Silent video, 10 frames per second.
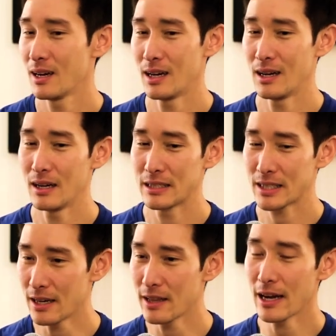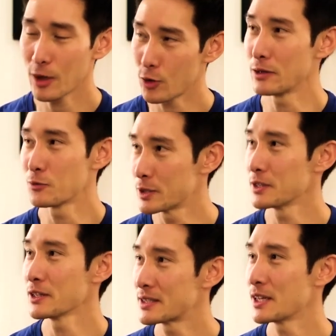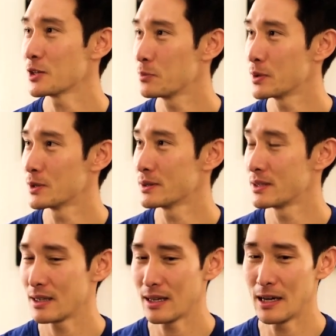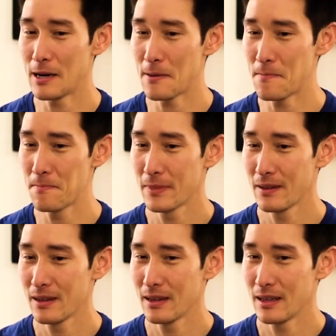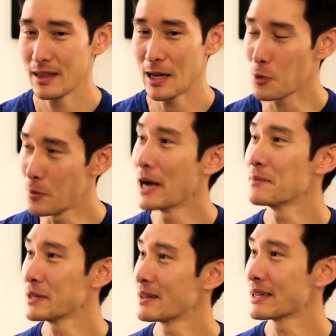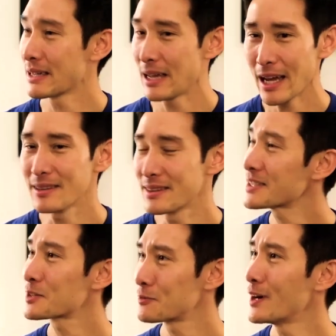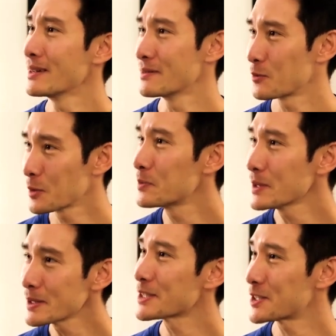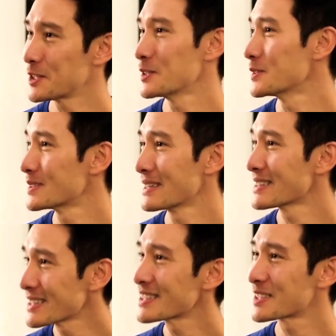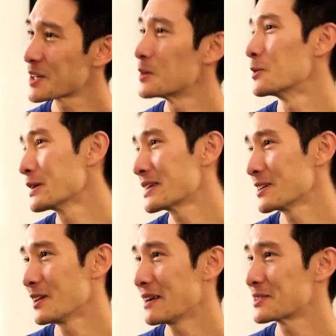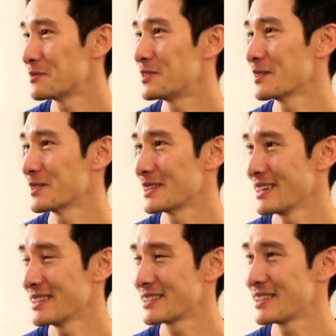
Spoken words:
It's kind of that grit and resilience that you build that remind me like, hey, this is fun. We're building shoes. Like, this is cool. We can all have some fun with it.